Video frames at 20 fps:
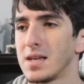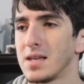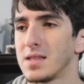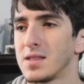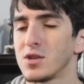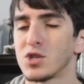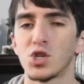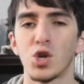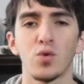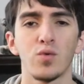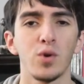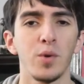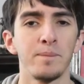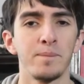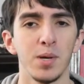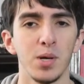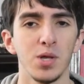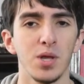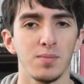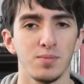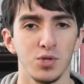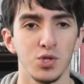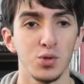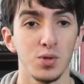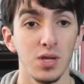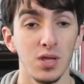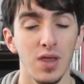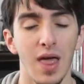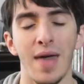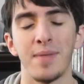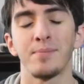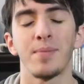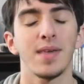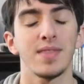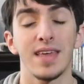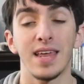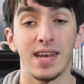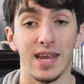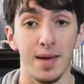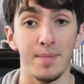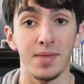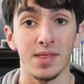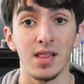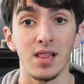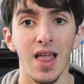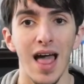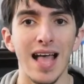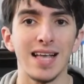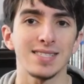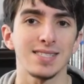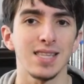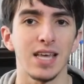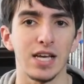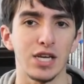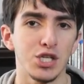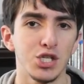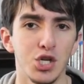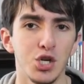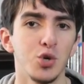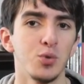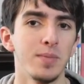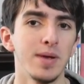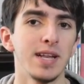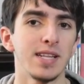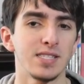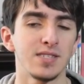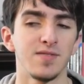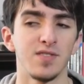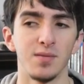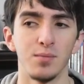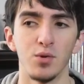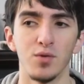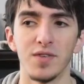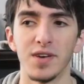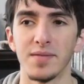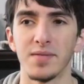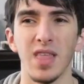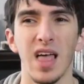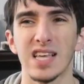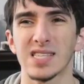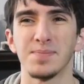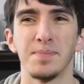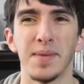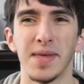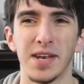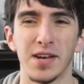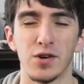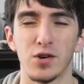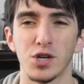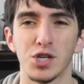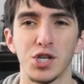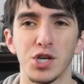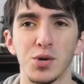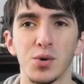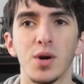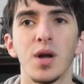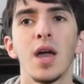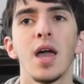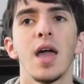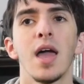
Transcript: there's no real build up to the, and by the ending I mean the last like two minutes of the movie, last minute or two.